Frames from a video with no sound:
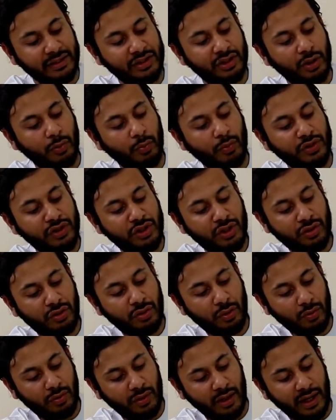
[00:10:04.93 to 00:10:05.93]
So once you
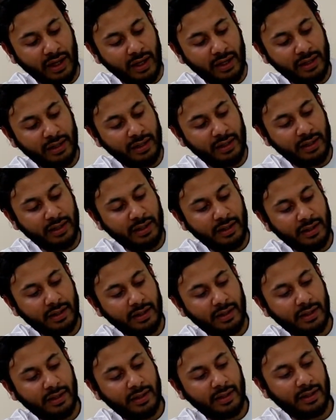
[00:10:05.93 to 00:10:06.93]
do that,
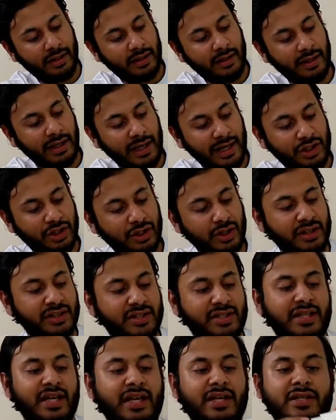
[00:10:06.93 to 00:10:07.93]
it actually
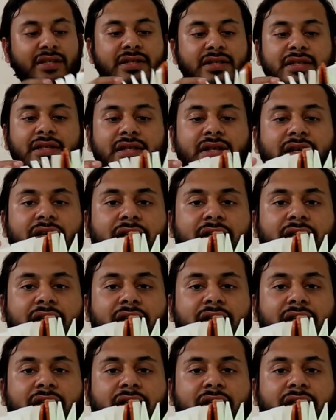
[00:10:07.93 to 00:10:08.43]
stays.